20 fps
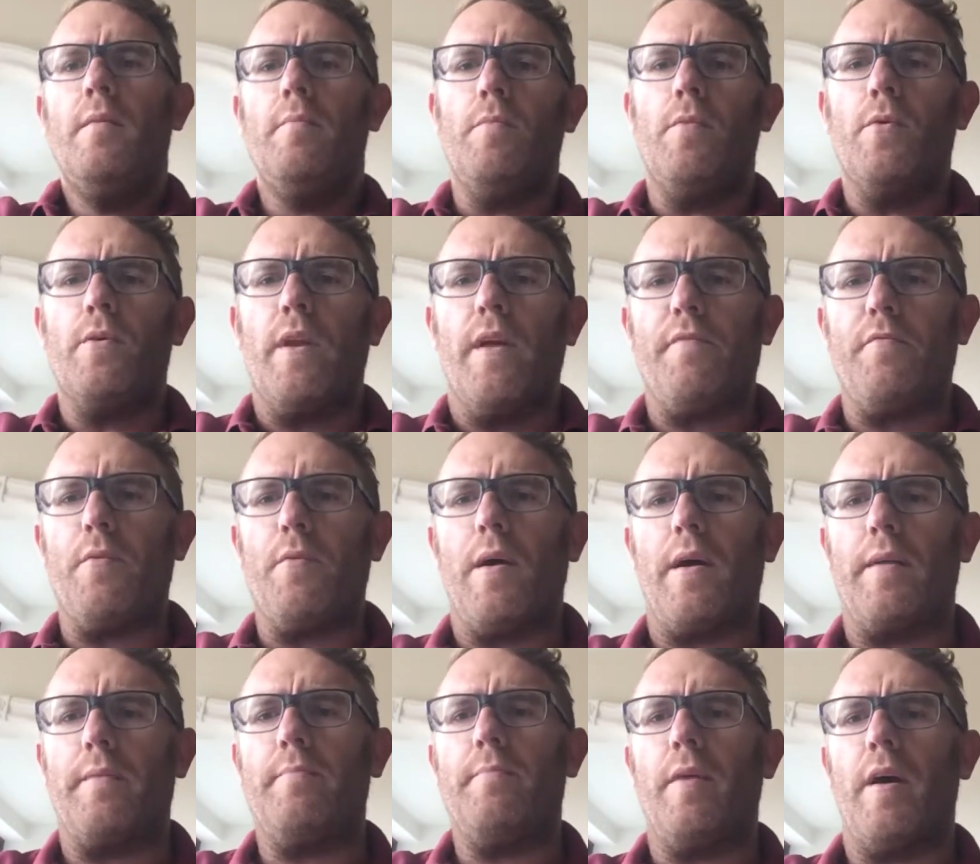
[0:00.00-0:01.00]
Morning
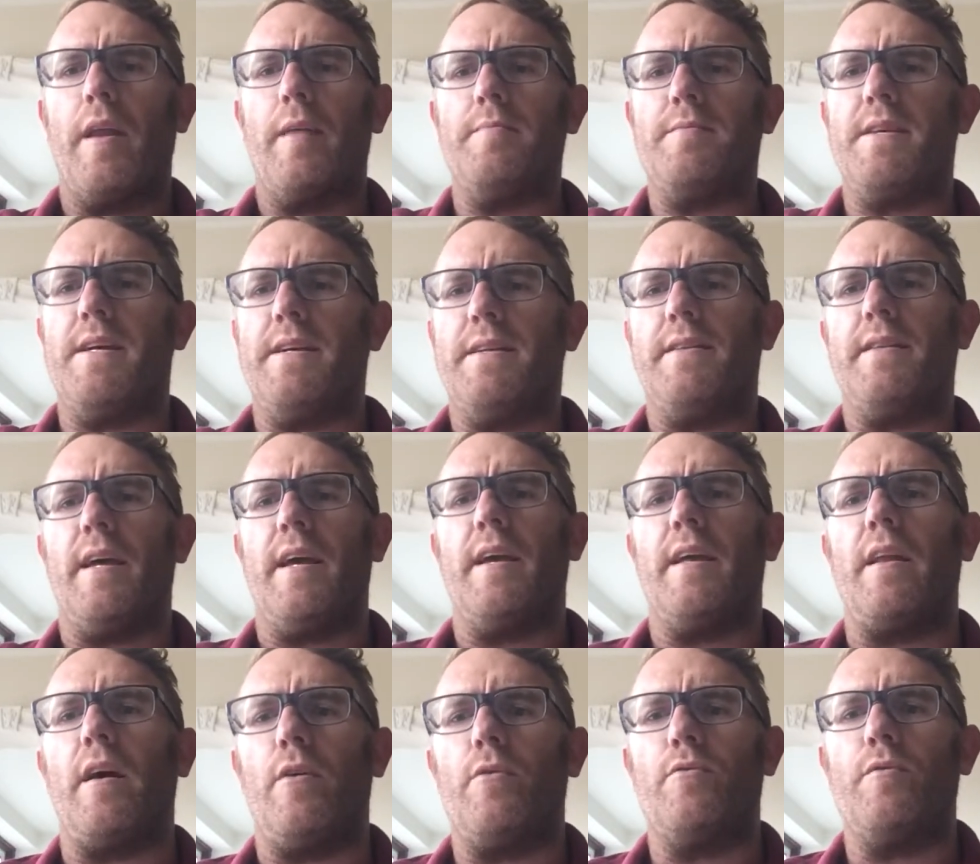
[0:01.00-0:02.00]
everyone, my name is Ian
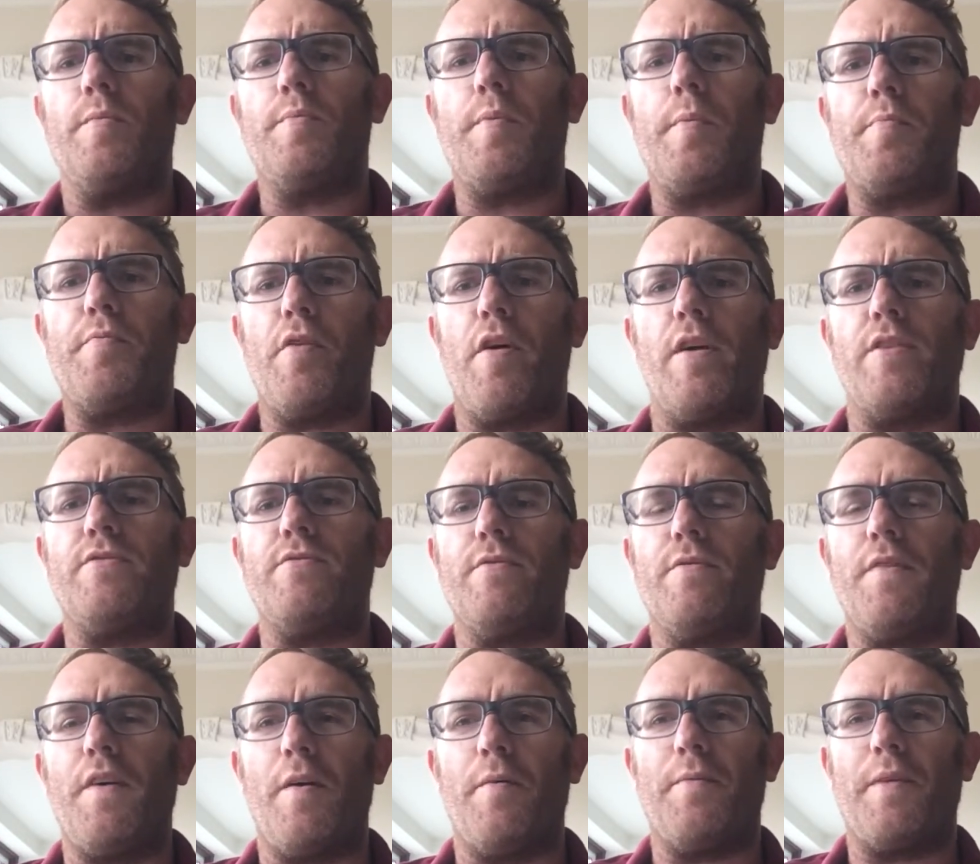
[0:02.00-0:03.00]
Dean, owner and proprietor
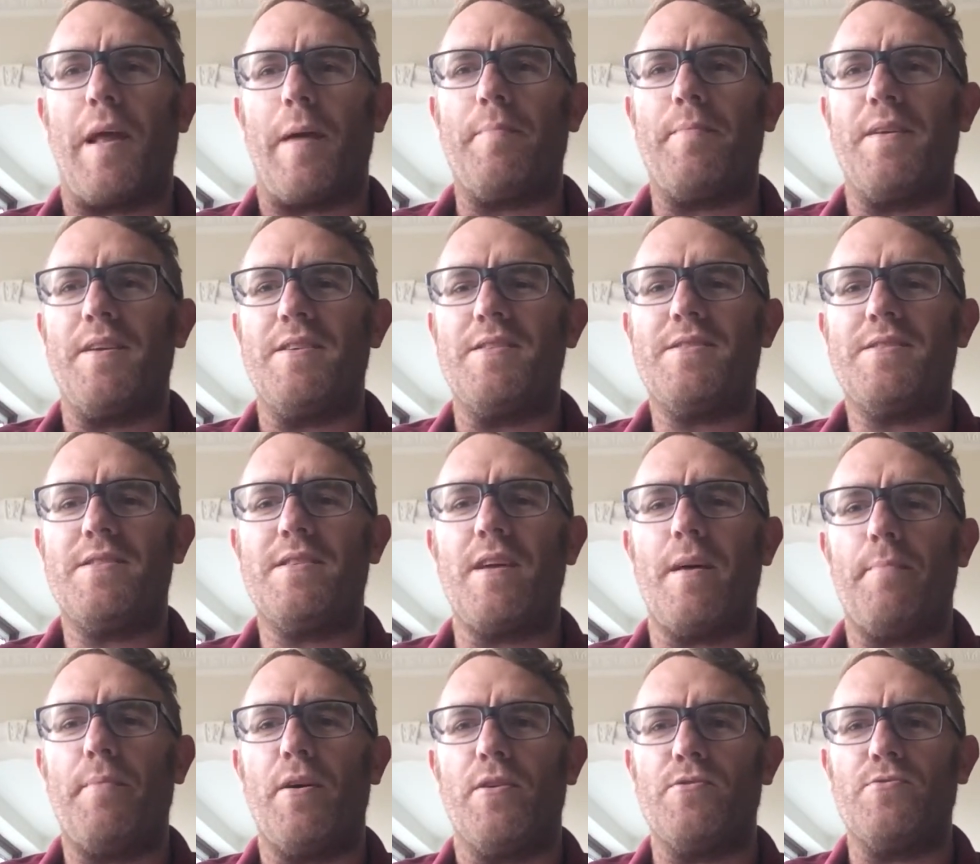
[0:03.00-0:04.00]
of Health and Happiness
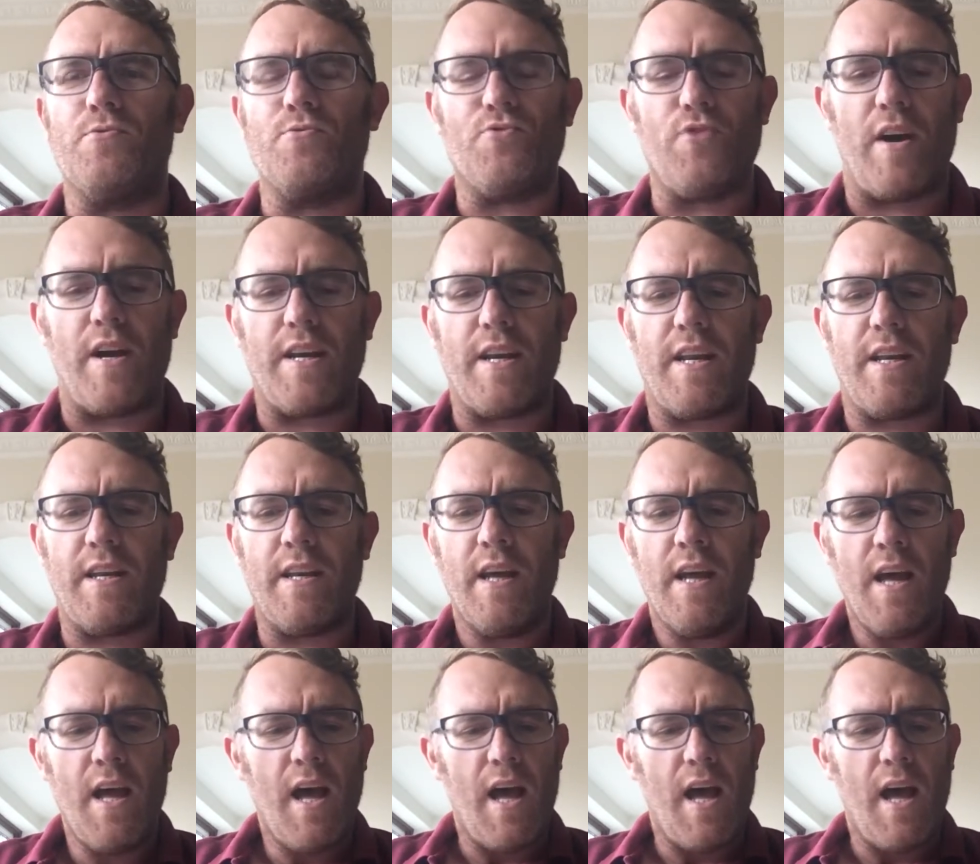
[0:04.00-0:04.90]
Personal Training.